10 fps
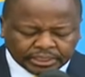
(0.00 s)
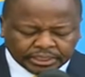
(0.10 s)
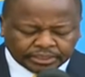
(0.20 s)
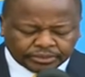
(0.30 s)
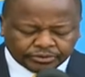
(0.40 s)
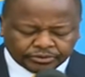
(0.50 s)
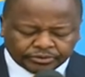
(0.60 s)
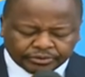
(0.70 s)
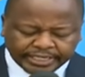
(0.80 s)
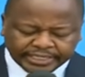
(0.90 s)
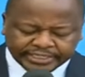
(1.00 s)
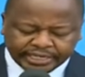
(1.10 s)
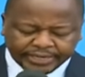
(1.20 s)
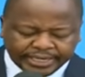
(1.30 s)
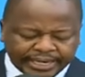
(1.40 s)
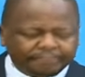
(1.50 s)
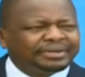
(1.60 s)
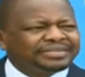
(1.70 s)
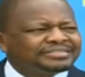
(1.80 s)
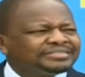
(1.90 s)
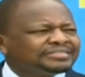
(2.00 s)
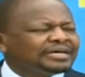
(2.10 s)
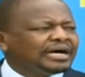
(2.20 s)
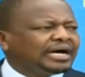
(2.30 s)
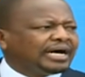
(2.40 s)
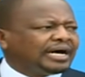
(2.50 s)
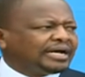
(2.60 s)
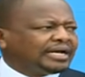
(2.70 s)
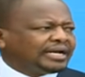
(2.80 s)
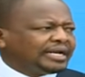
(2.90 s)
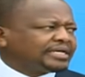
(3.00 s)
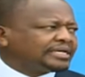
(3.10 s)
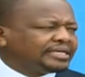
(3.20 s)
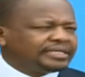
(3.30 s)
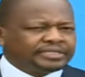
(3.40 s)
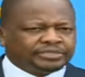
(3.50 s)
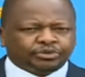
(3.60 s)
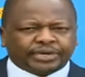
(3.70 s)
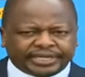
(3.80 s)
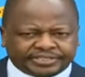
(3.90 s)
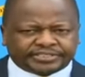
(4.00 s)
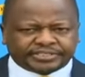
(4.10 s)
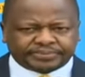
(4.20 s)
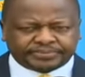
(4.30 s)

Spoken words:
you that our numbers are likely to rise.